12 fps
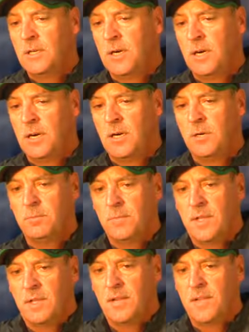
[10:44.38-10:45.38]

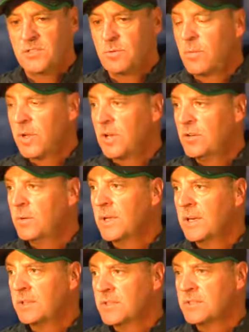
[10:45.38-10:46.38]
And that's what we got to do. We
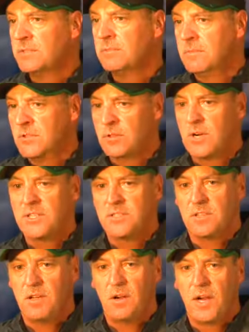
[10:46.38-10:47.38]
got to just
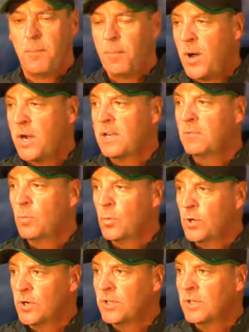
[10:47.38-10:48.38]
trust on our body of
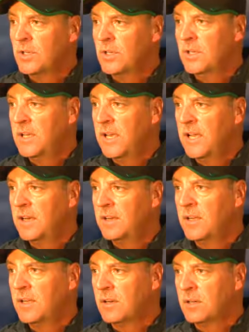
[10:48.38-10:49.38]
work and
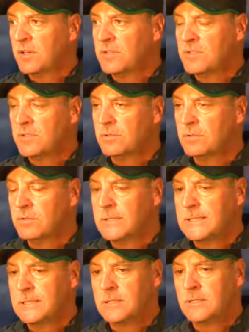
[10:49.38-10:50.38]
not get
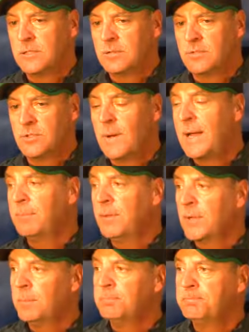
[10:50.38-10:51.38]
too too amped
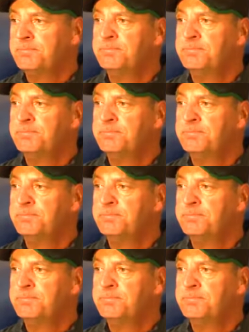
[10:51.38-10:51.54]
up.